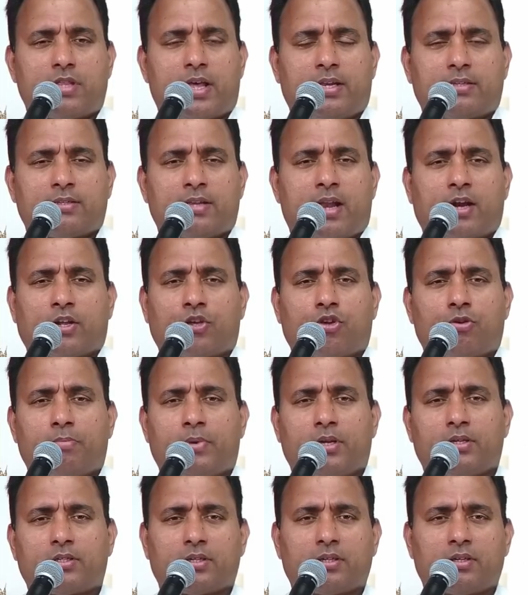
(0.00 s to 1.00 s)
there is an
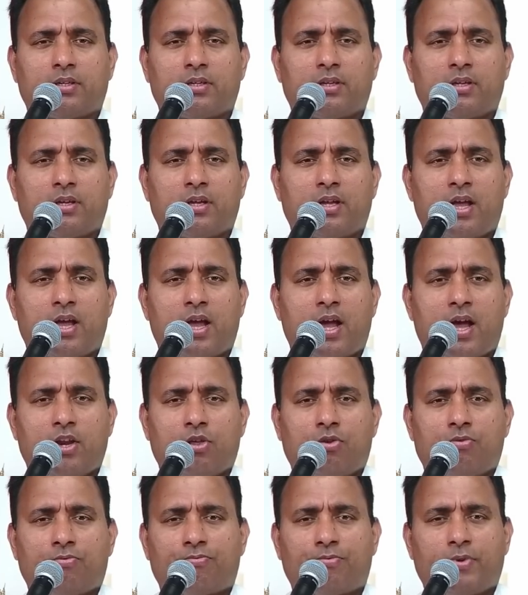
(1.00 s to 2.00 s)
argument and
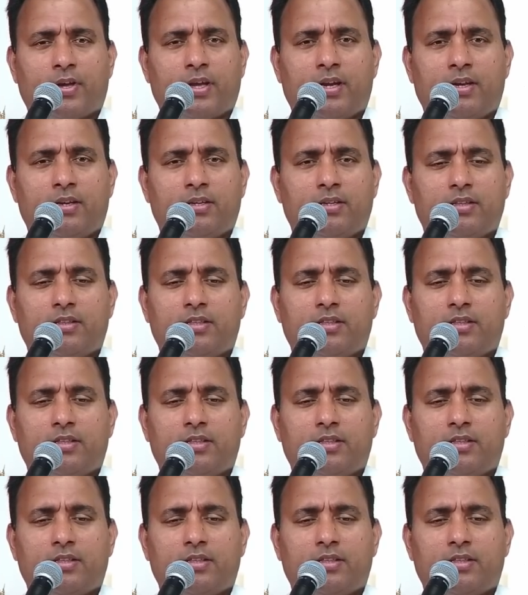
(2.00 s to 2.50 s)
you feel